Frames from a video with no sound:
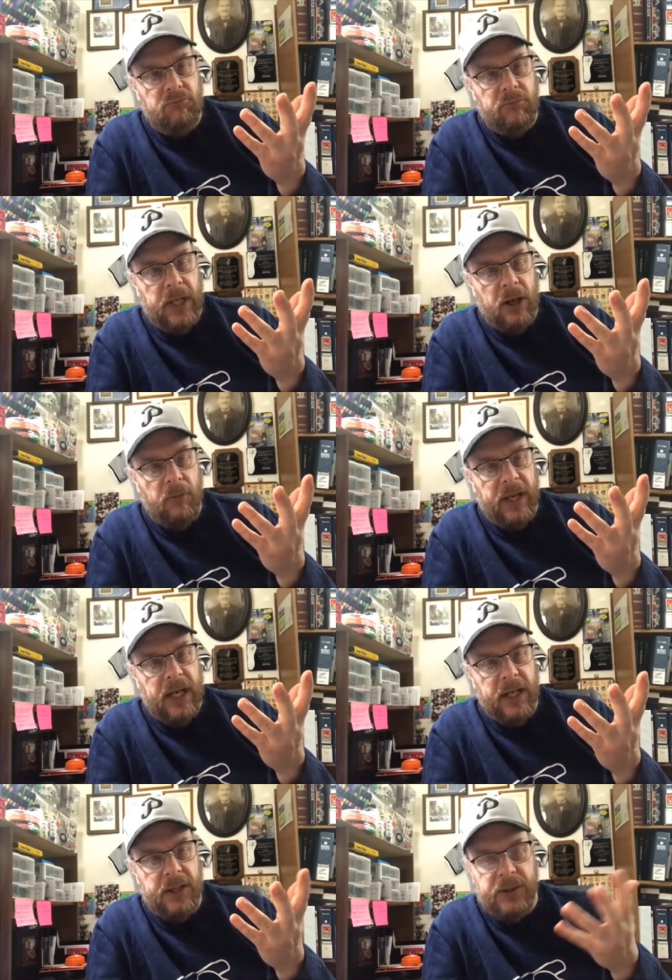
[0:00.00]
you know,
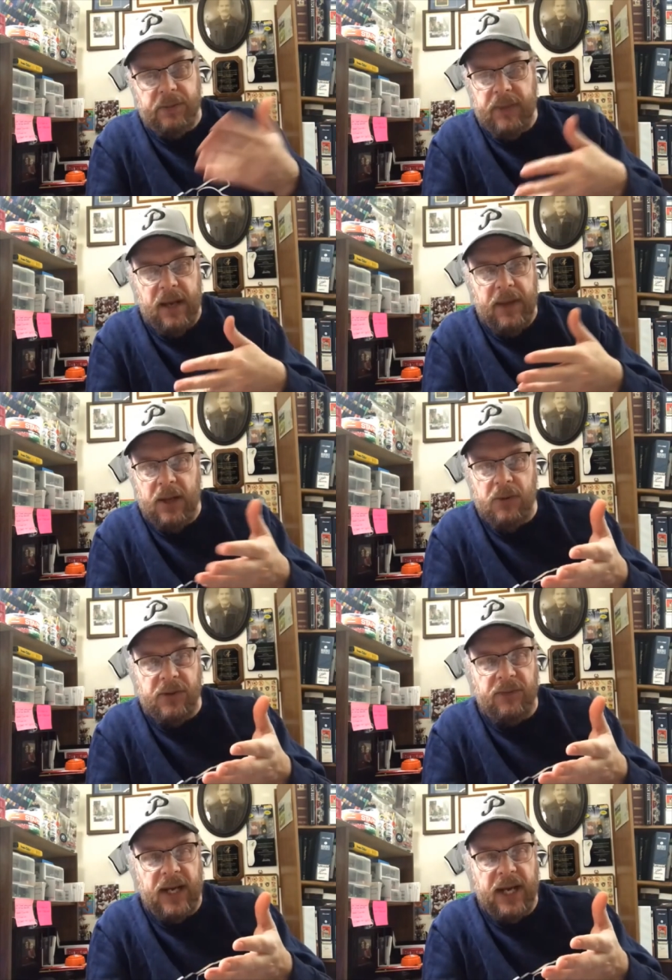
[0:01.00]
because maybe he was a
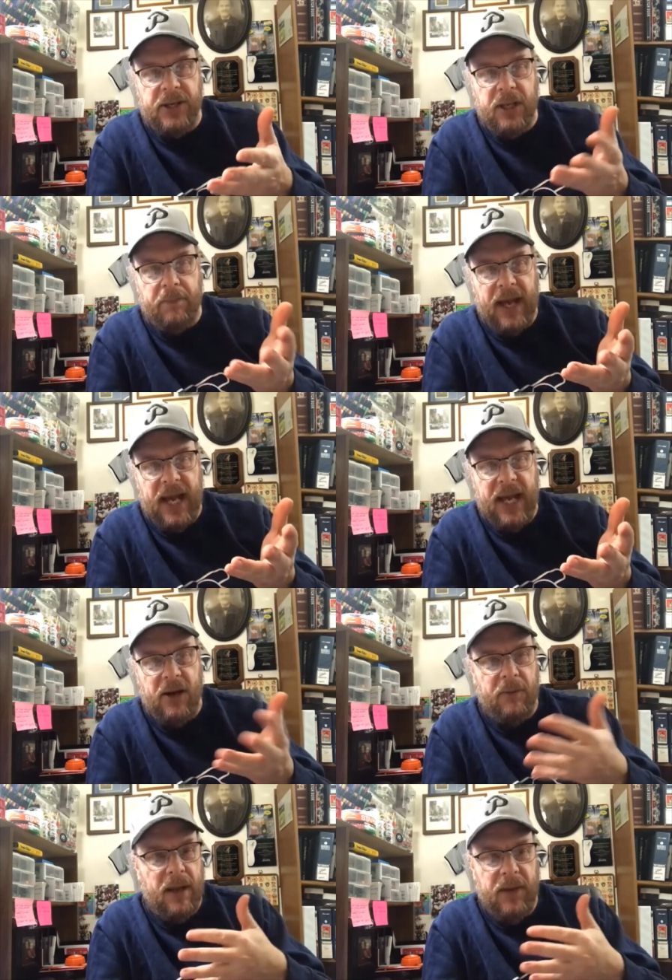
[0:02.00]
flash in the pan, or
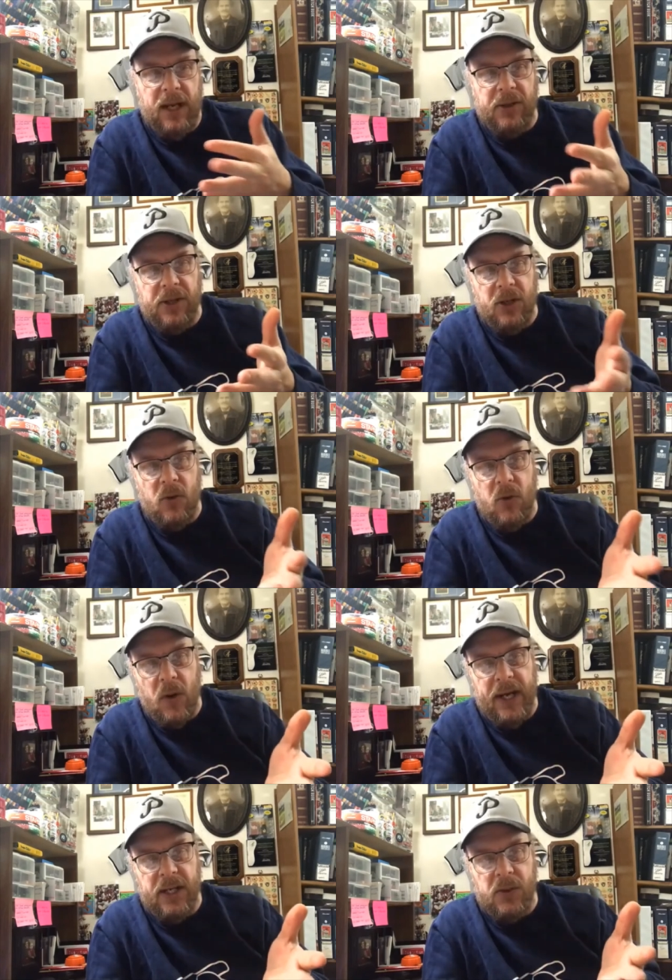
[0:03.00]
maybe he doesn't do
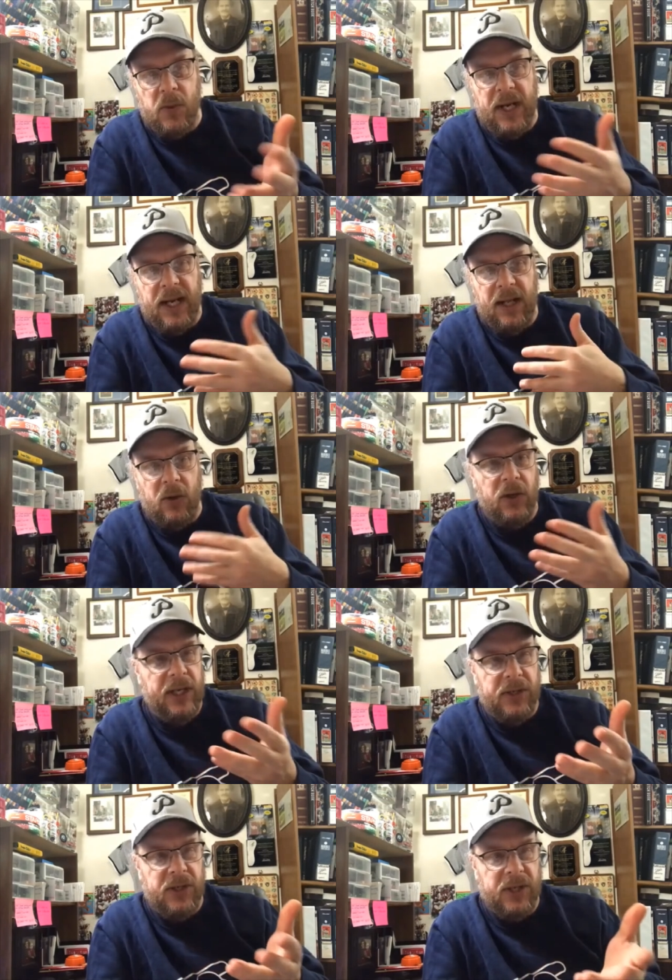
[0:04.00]
quite as well, or
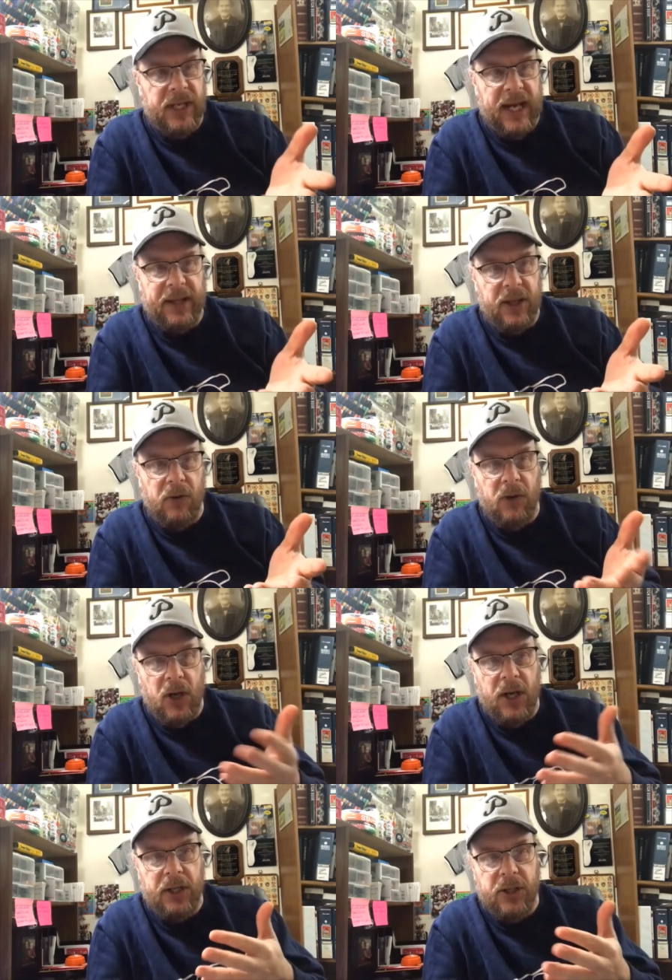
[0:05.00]
he's just not their
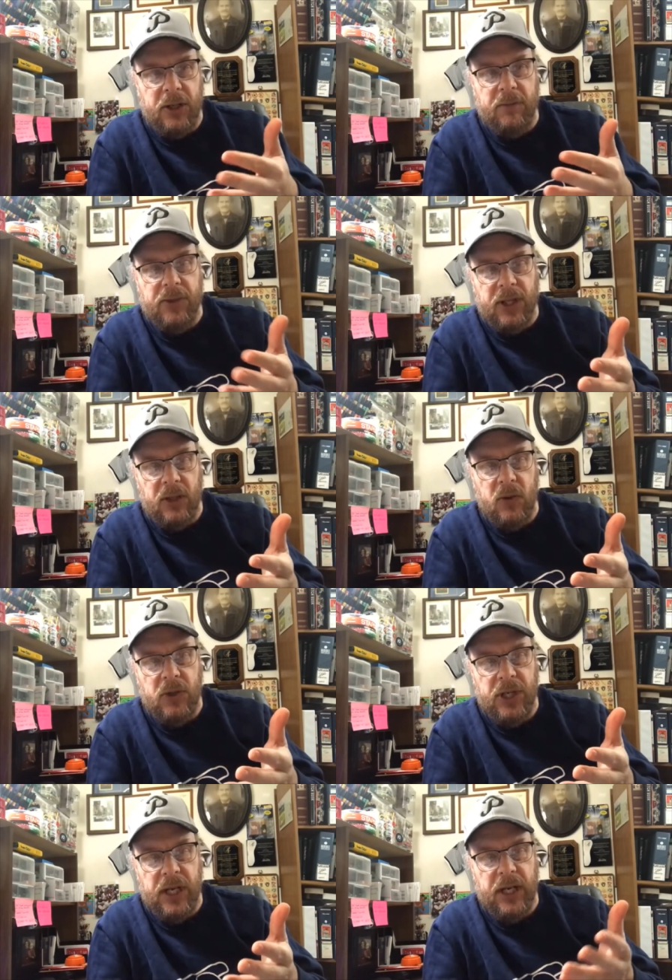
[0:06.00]
long-term
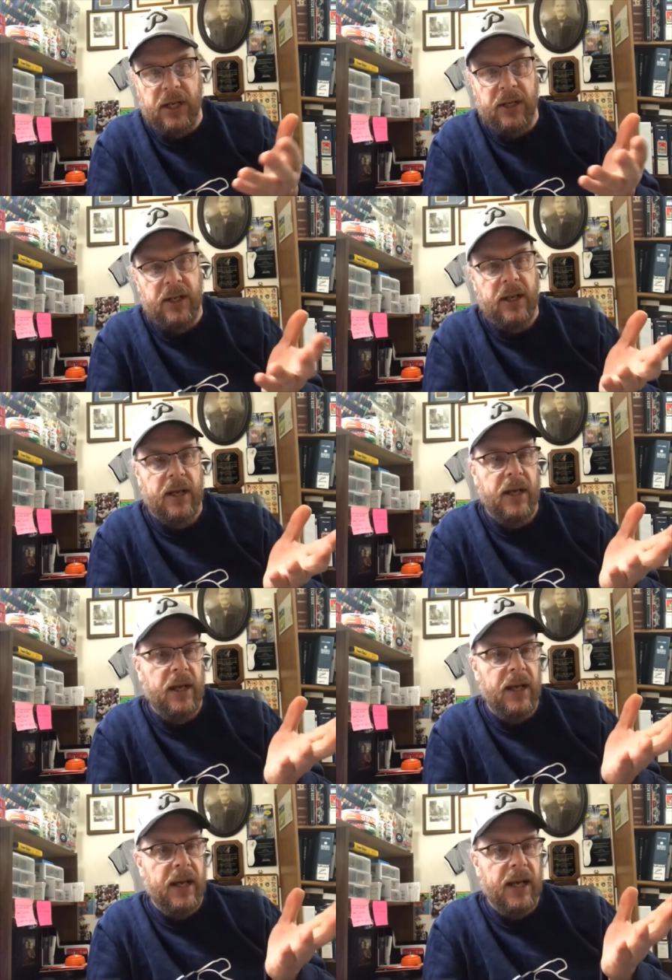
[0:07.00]
solution.
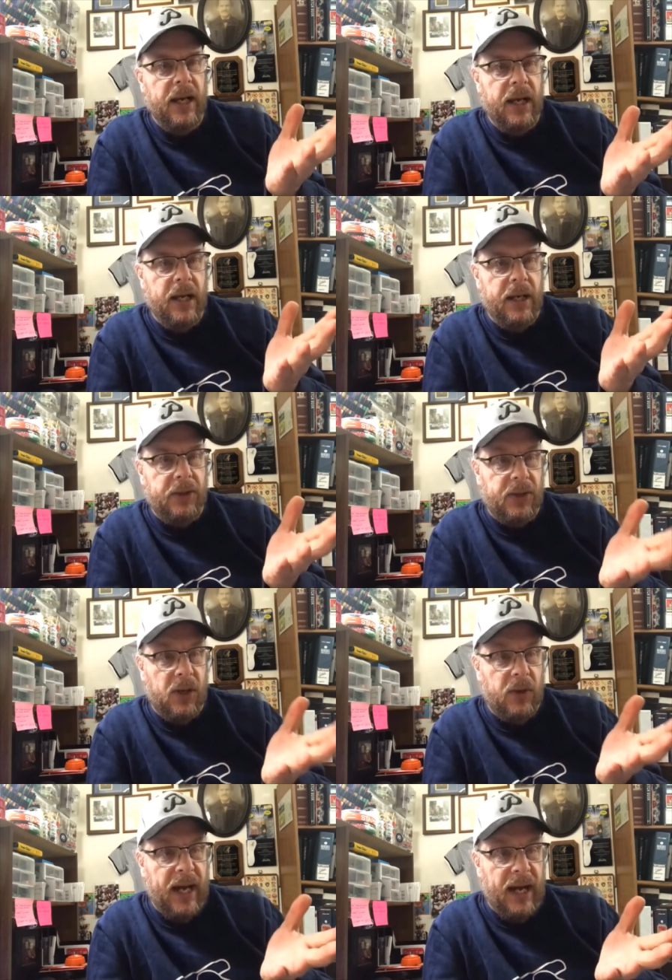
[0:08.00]
And so
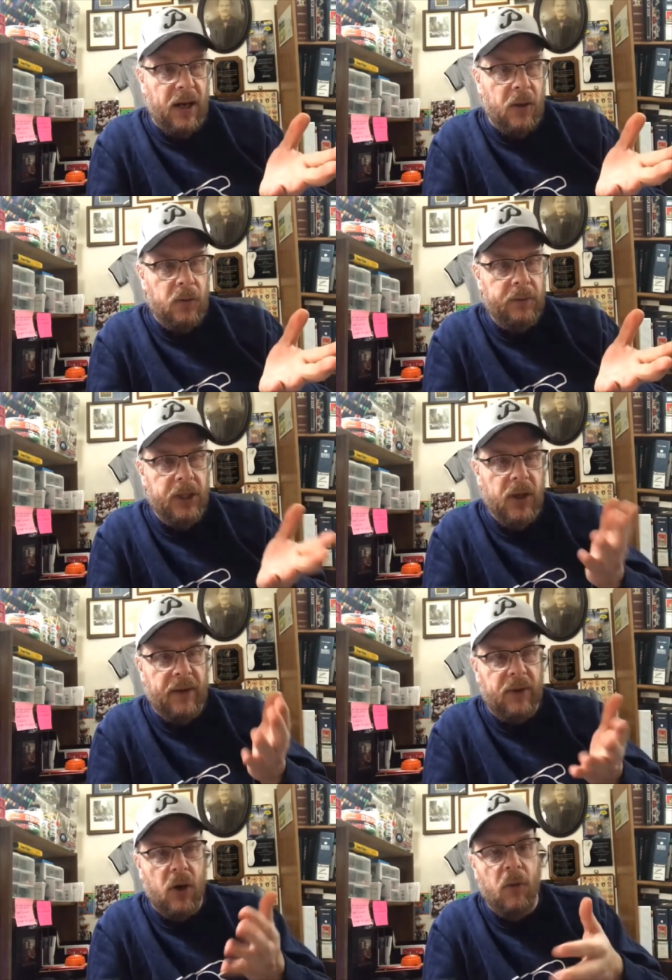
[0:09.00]
now you have
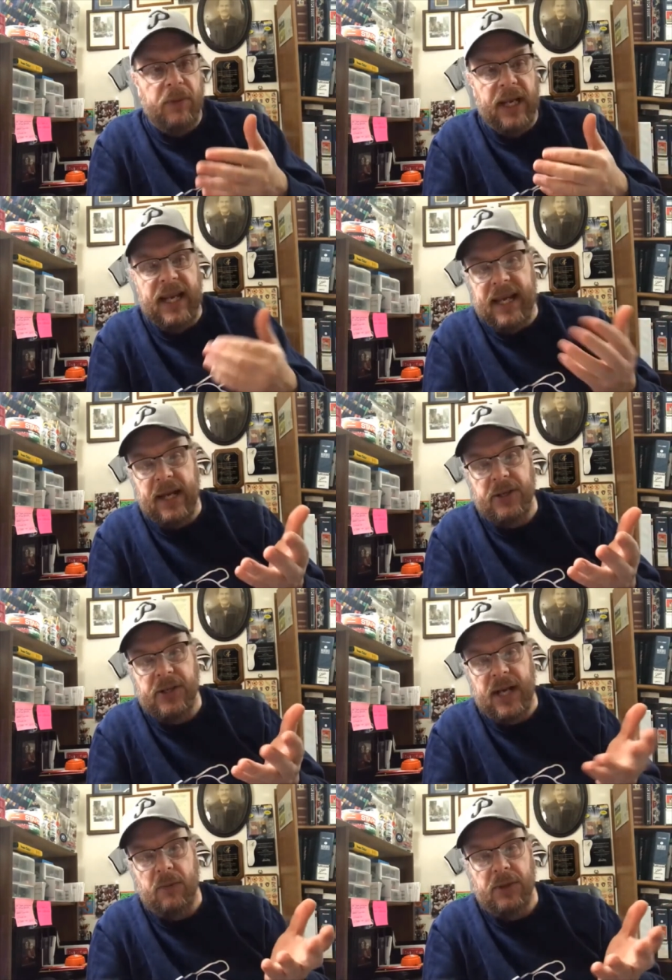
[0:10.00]
to hope that he catches
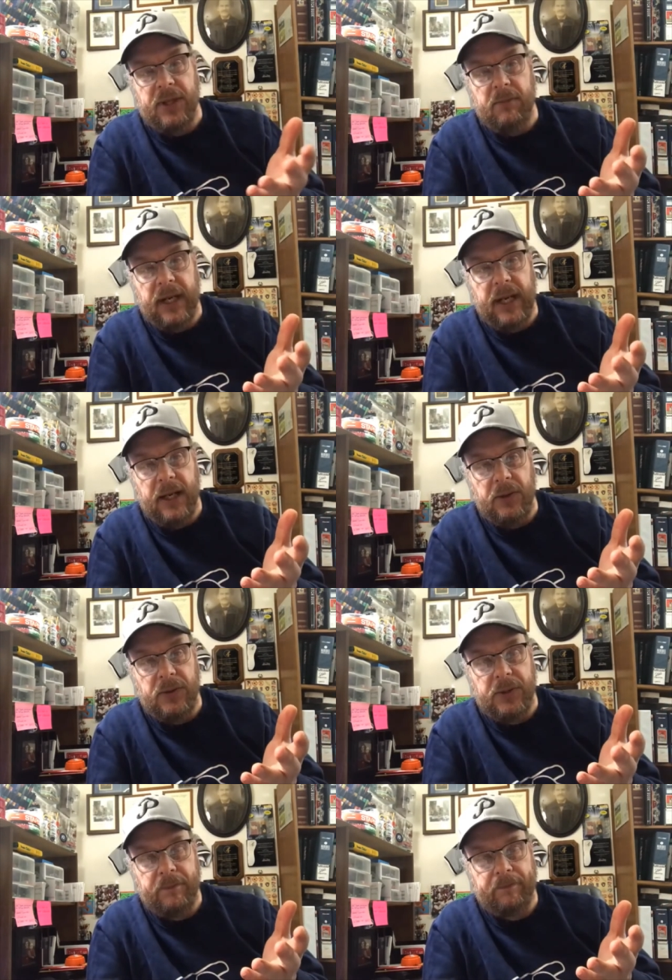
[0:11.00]
on with somebody else,